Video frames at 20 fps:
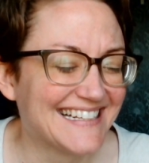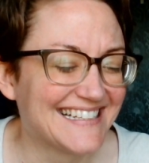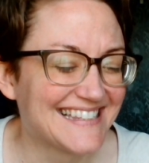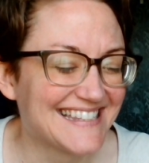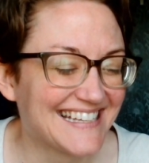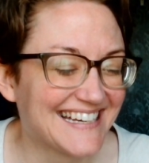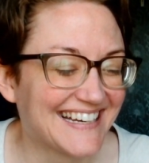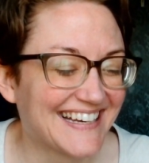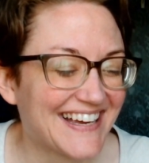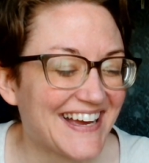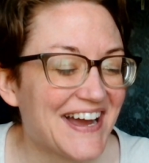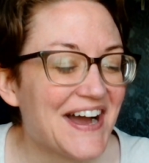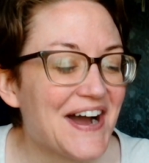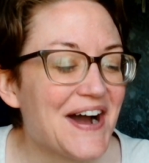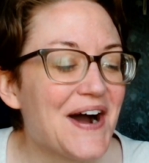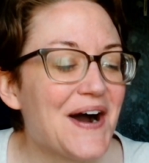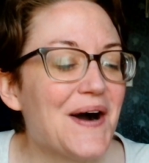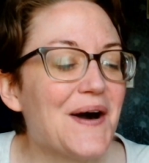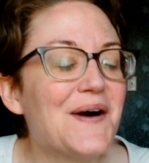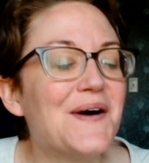it's like,
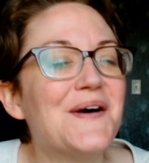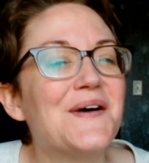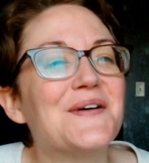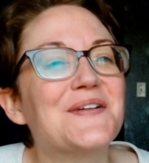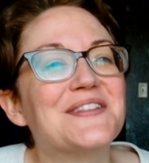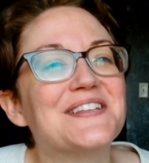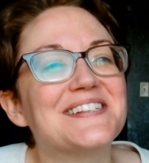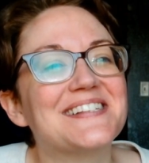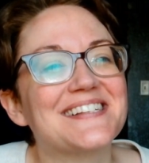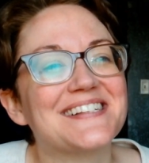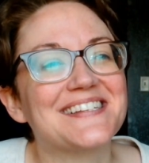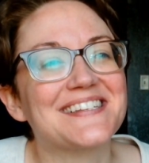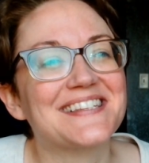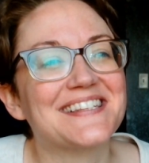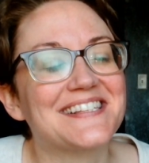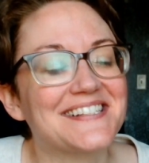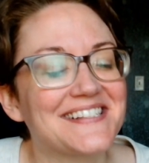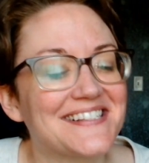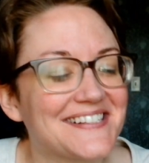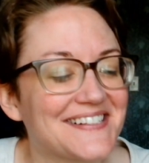oh, this is
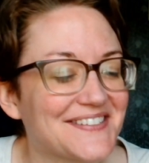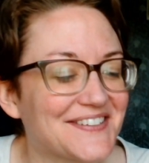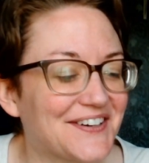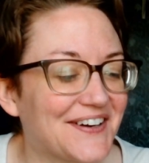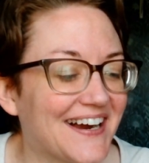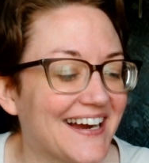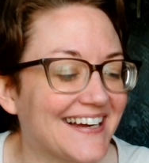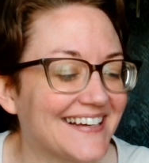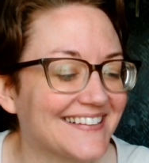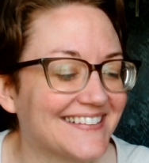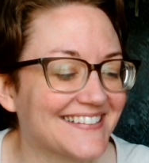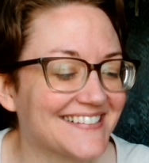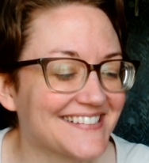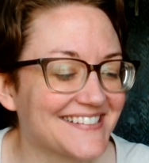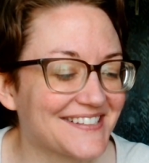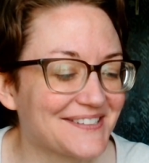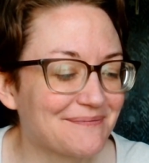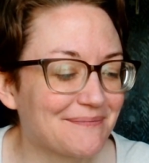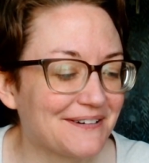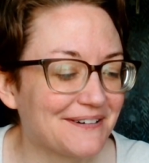this is great. This
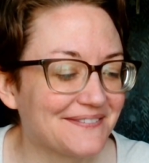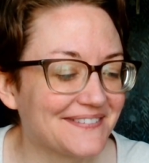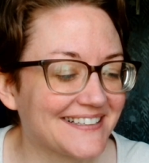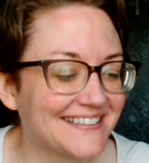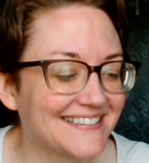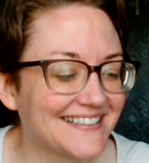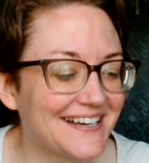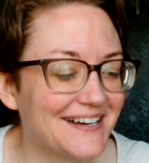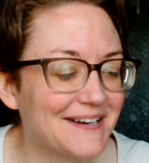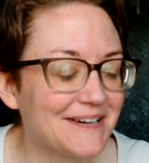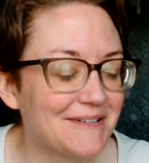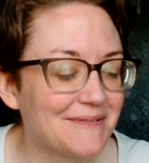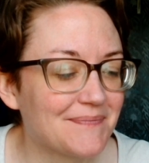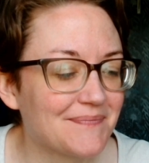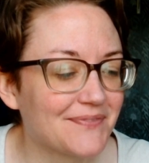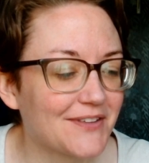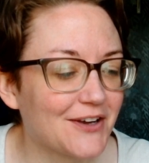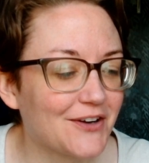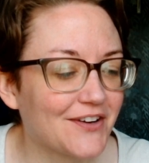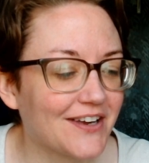is perfect.
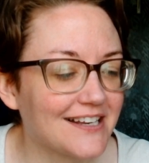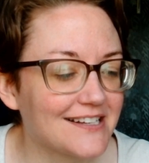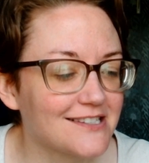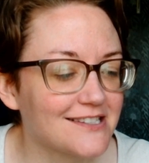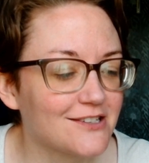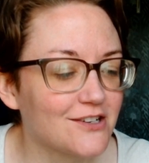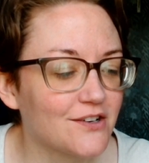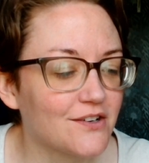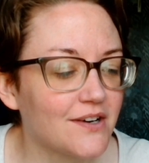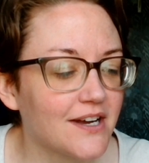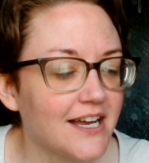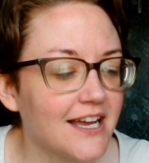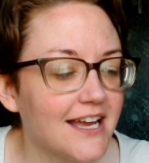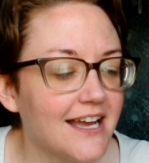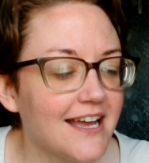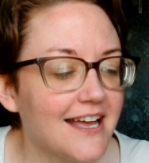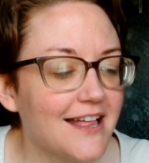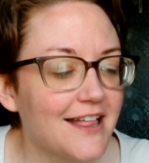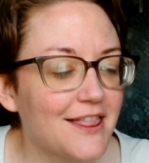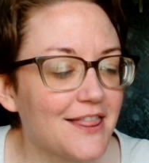Um, okay, so
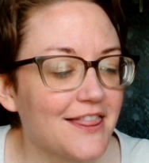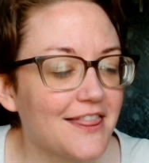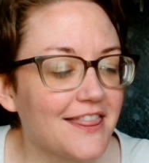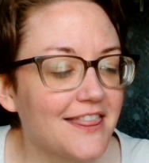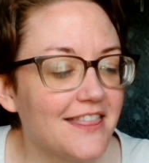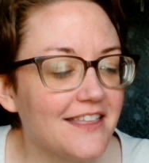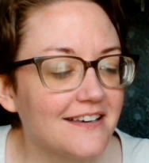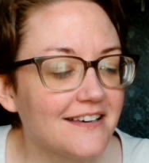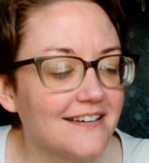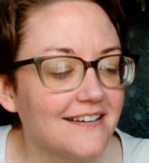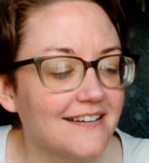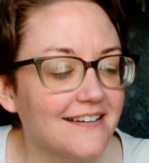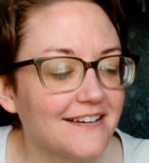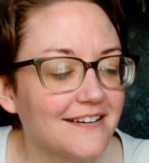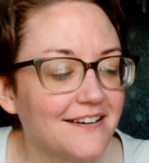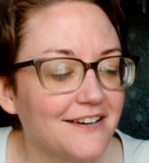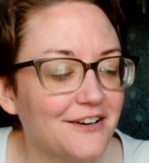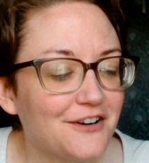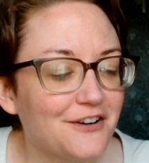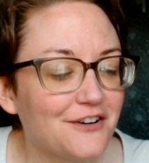
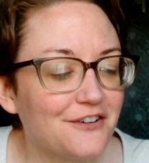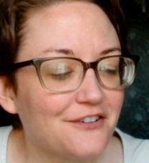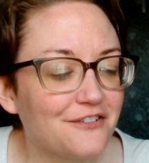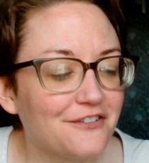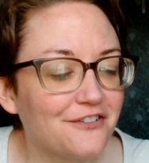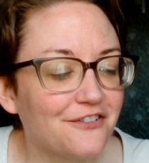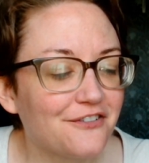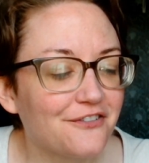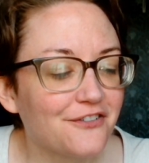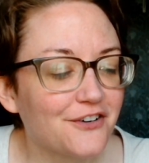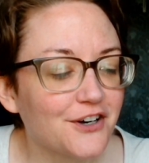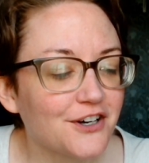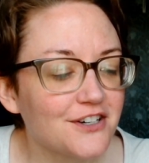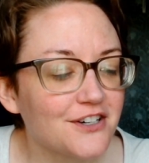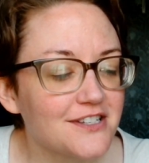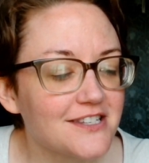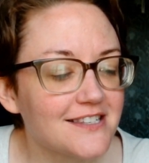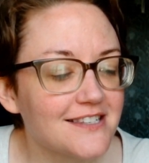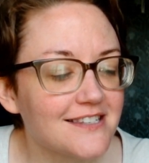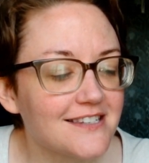the
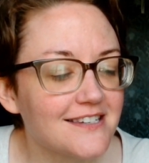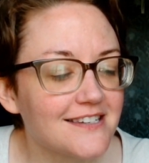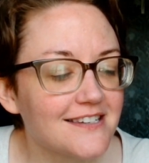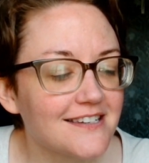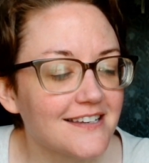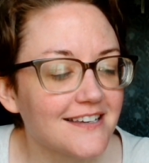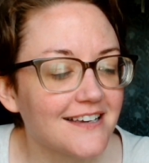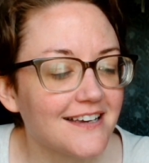first.